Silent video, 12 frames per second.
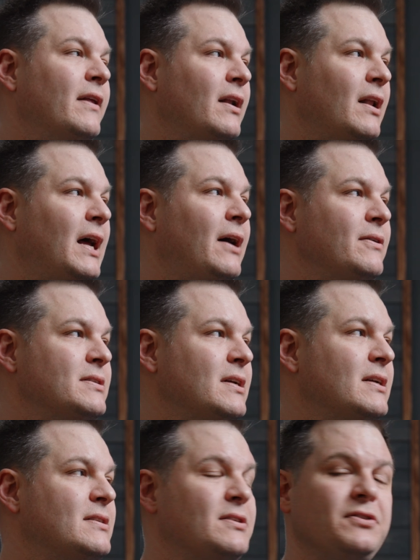that allows
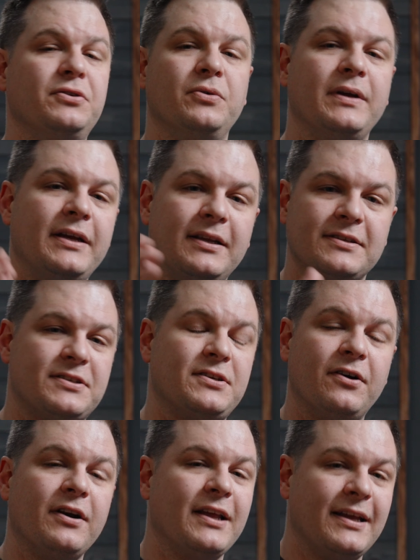us to
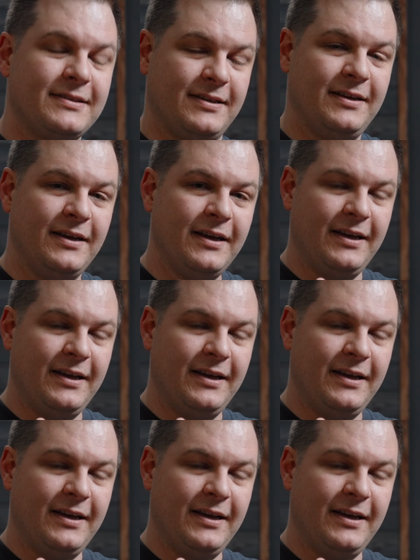insert it